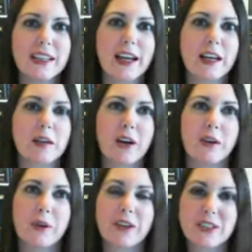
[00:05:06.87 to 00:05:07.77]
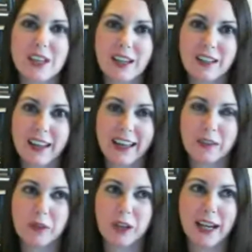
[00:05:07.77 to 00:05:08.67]
like about what you're saying
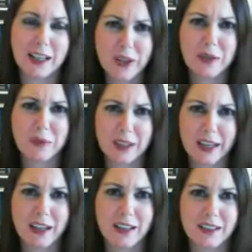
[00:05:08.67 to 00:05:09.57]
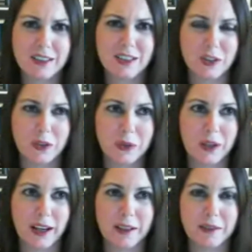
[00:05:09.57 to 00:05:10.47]
and what I can really relate to,
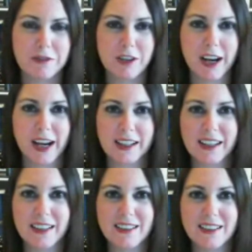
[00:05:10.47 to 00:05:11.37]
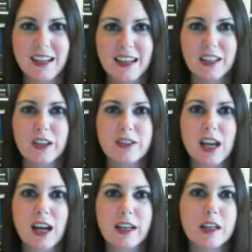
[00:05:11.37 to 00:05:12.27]
Fred, is,
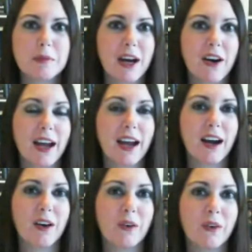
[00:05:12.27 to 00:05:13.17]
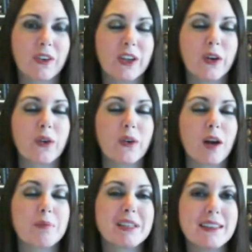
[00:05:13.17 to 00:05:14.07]
talking about how,
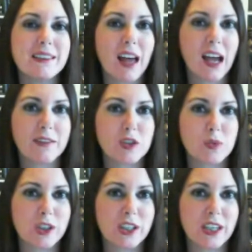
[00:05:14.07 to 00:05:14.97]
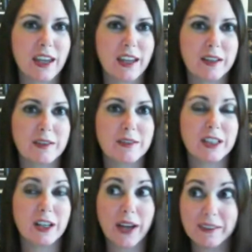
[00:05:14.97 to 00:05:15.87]
our busy lives really can,
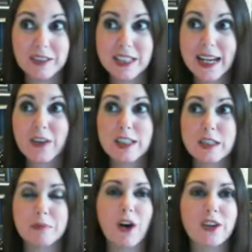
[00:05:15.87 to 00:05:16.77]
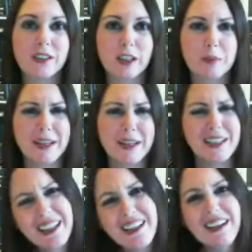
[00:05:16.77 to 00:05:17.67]
kind of tear us apart a little bit.
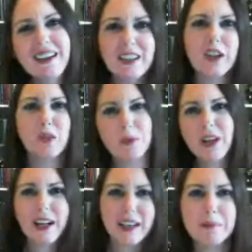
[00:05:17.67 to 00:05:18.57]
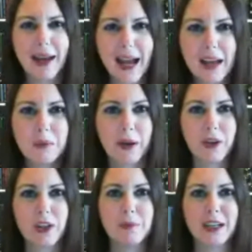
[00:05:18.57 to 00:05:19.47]
Not in, not in a bad way,
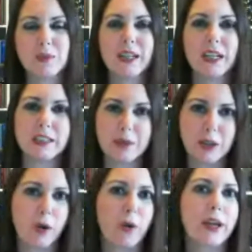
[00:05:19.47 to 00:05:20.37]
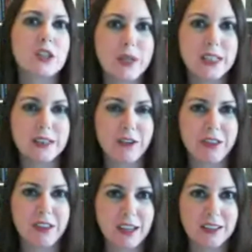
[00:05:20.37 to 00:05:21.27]
really, because we need to be growing and doing
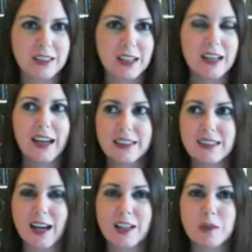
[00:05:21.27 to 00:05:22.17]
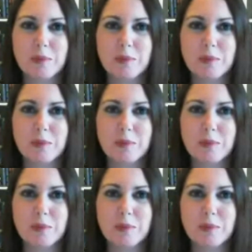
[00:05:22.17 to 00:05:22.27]
different things and such.